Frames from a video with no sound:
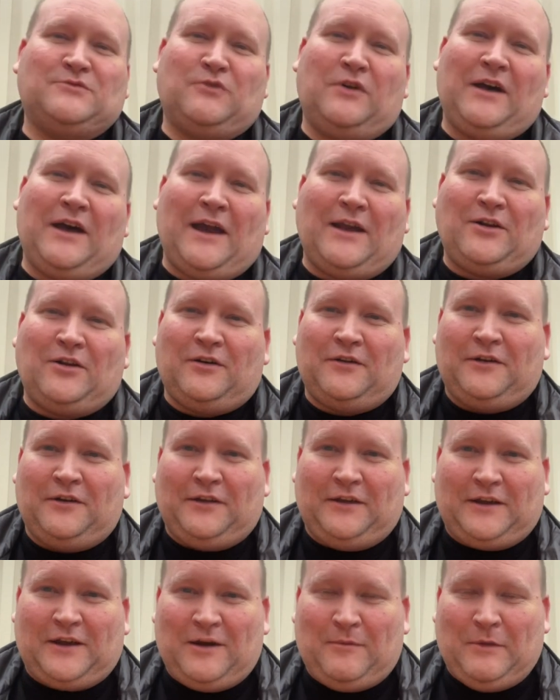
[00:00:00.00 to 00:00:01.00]
well, I don't
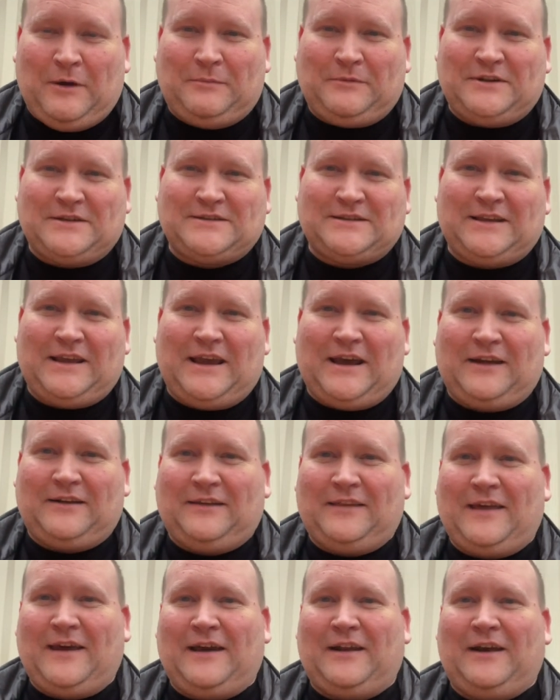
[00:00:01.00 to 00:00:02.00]
really come up to
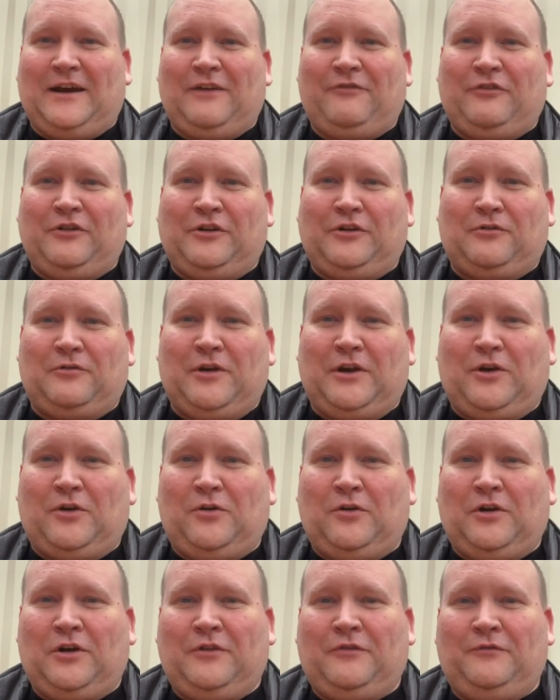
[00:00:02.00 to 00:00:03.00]
Seattle that often to
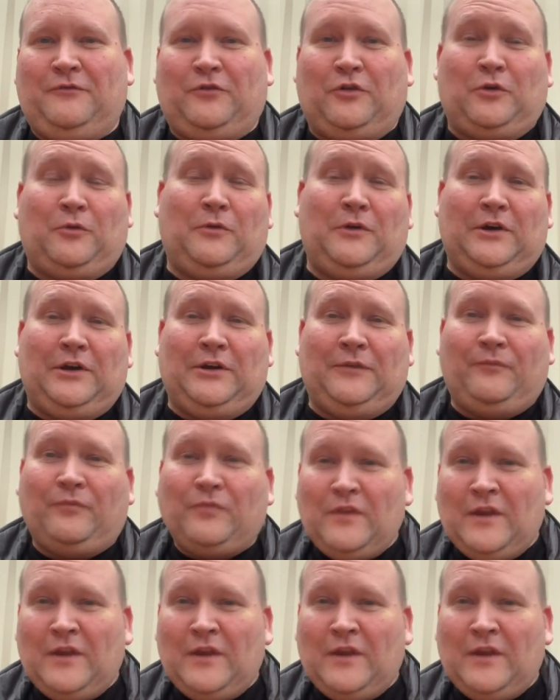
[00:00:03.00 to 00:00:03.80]
record, for one.